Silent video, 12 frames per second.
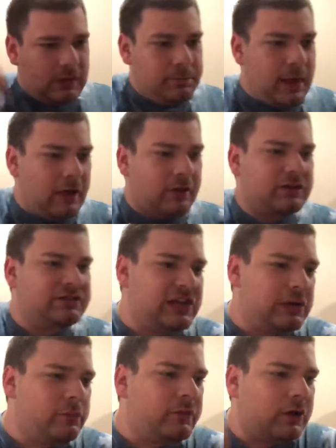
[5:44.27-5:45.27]
Now,
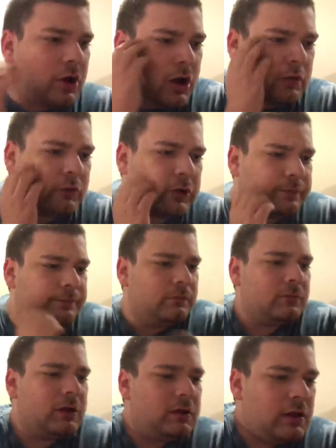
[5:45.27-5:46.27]
continuing onward,
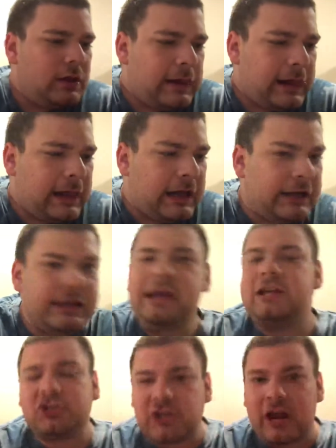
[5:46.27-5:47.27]

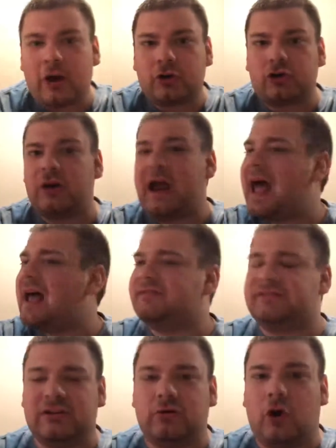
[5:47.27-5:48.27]
each character has
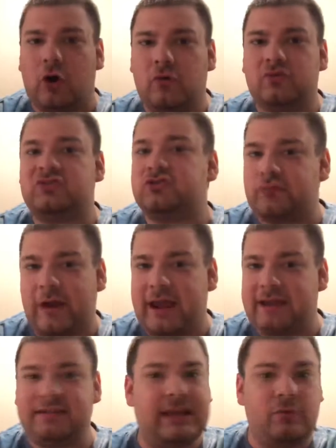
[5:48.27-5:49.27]
their own
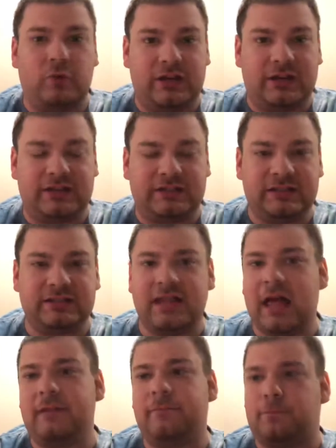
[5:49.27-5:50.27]
strengths and weaknesses
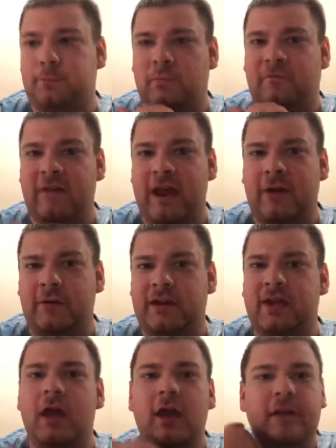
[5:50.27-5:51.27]
that
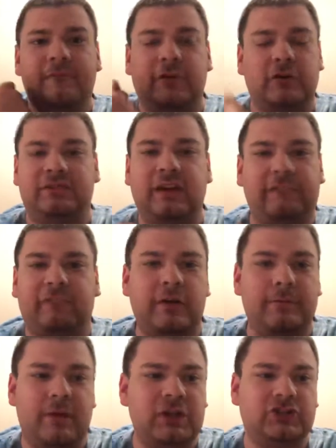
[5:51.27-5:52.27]
vary for
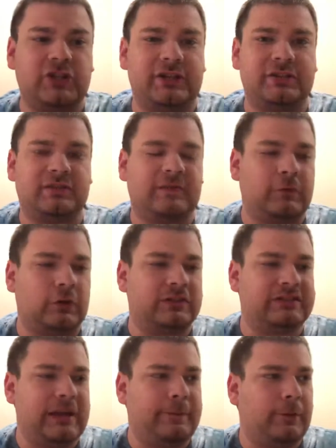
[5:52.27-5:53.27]
different missions. For
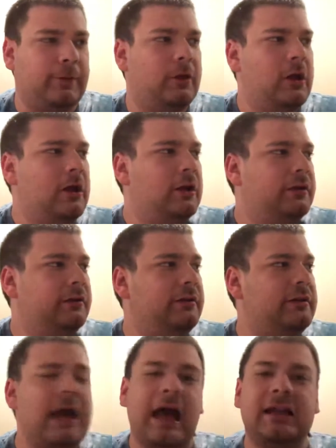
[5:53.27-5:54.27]
example,
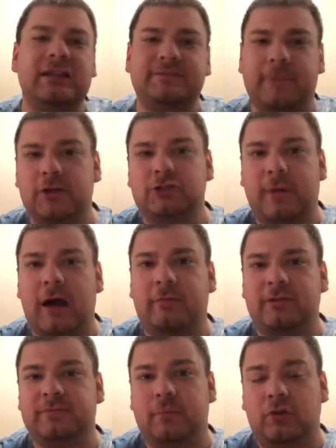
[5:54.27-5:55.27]
yeah, Spongebob
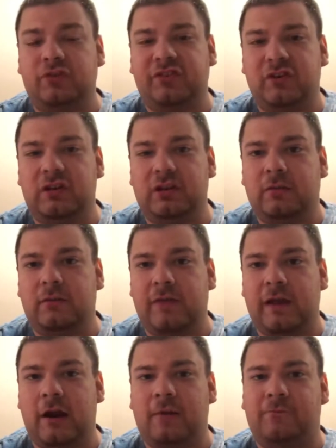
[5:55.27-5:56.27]
is mostly
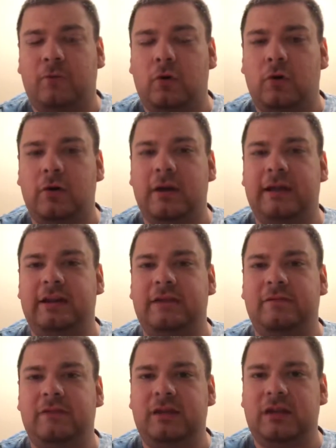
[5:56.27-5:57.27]
there for any
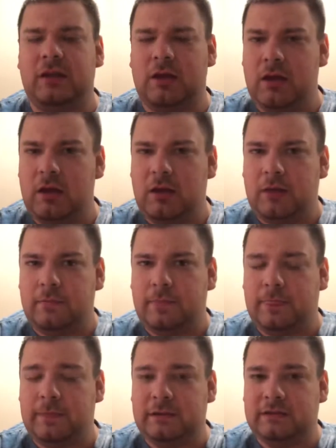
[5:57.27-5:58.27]
of the
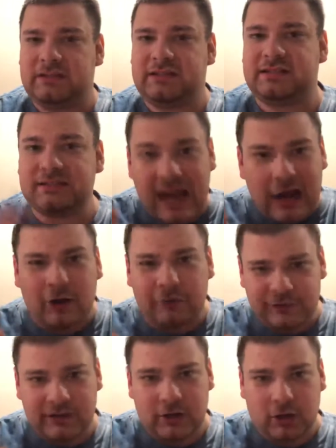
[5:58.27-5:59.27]

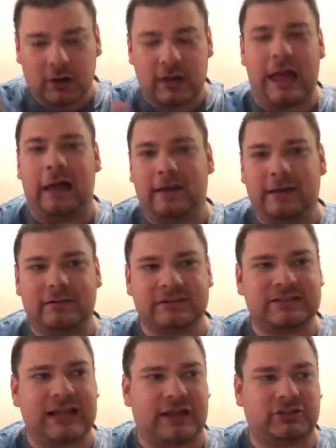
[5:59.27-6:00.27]
stealthier
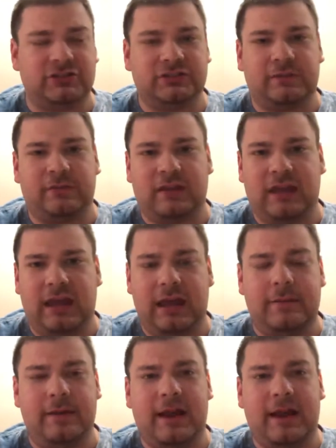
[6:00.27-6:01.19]
sections of the game.